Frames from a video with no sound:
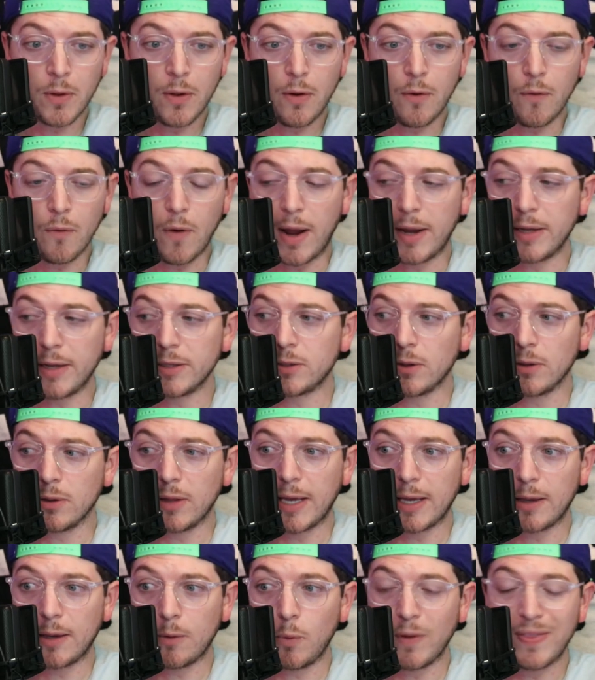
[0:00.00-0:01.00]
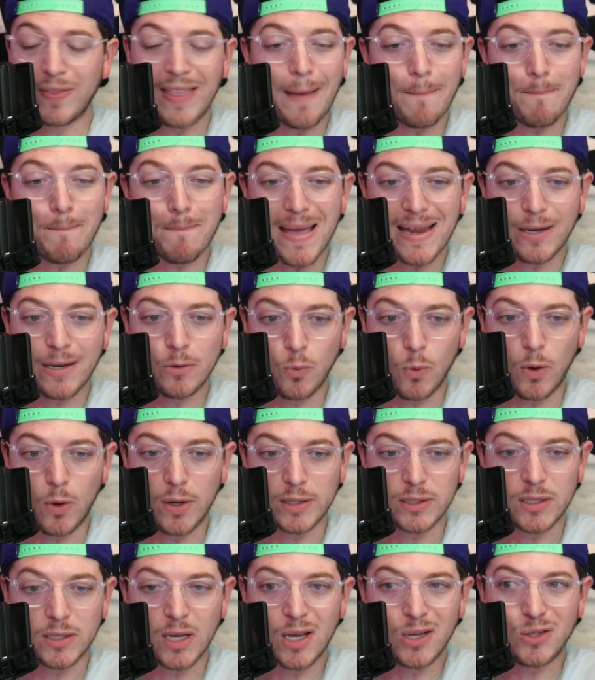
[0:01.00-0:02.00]
Right. So like what that meant
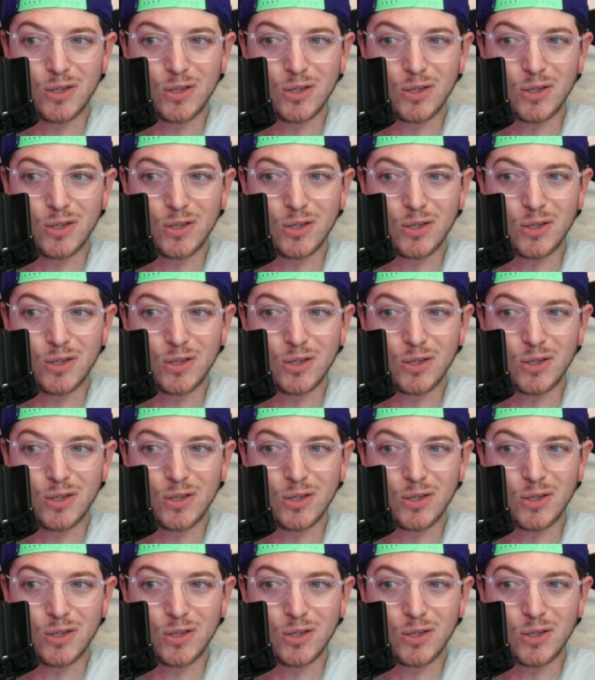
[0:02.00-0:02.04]
was